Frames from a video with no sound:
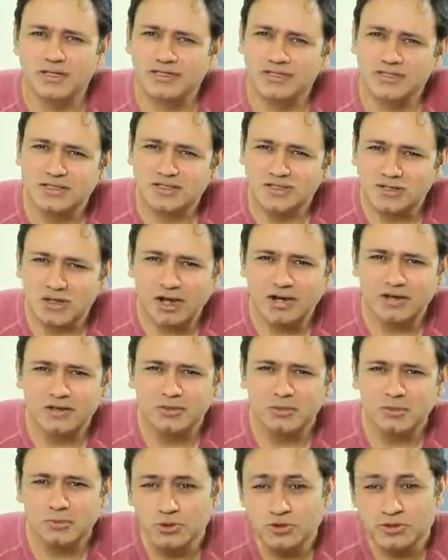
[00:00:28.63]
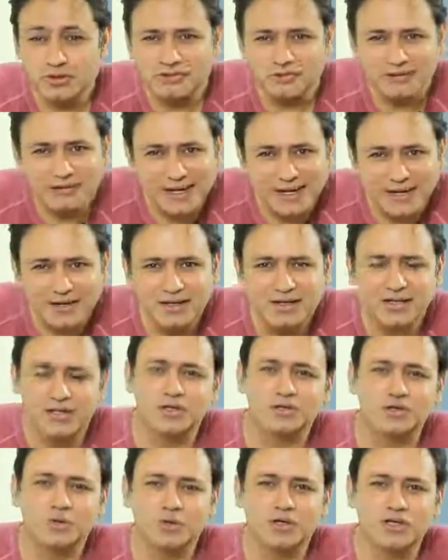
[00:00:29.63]
It's not the most
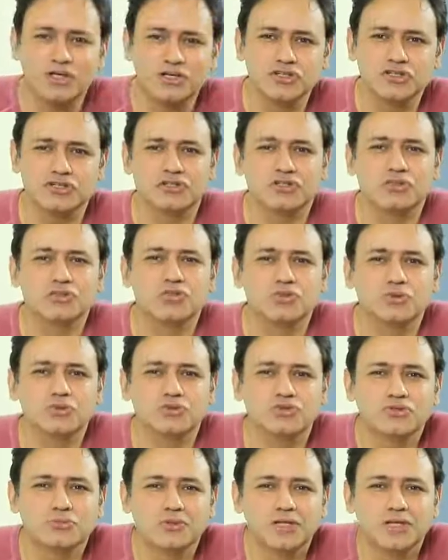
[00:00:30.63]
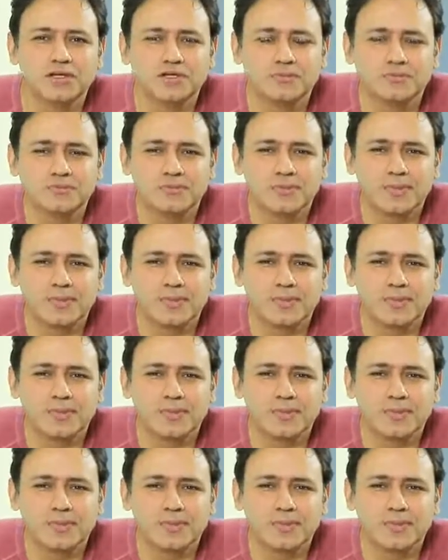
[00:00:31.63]
friendly notation, so to speak.